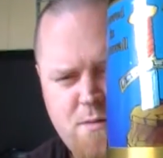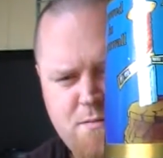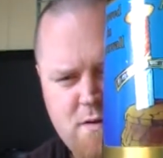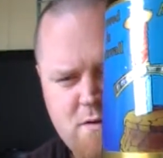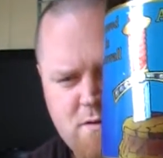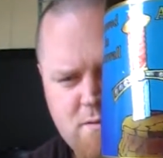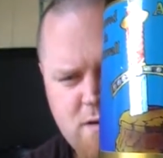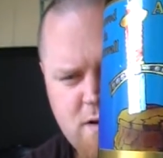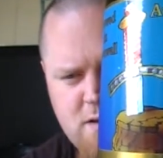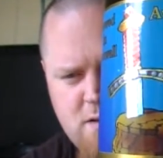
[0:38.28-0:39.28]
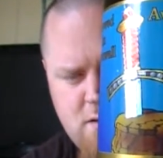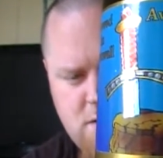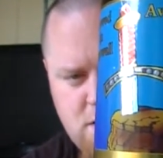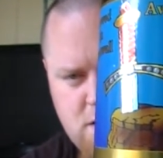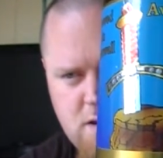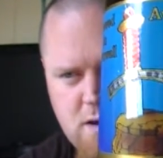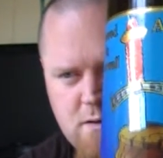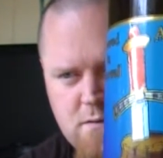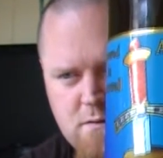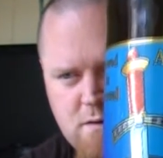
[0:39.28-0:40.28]
or something like that. Yeah,
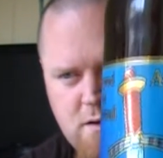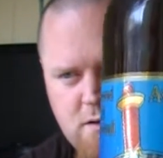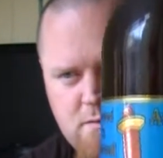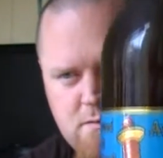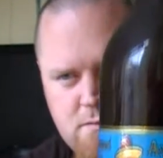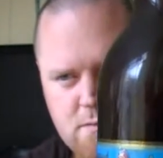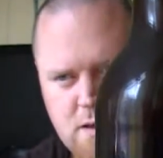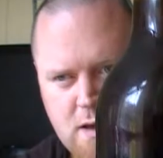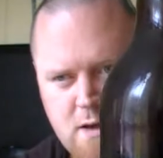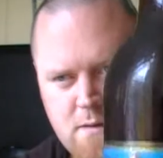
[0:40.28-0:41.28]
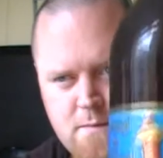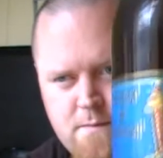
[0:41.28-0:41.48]
so there you go.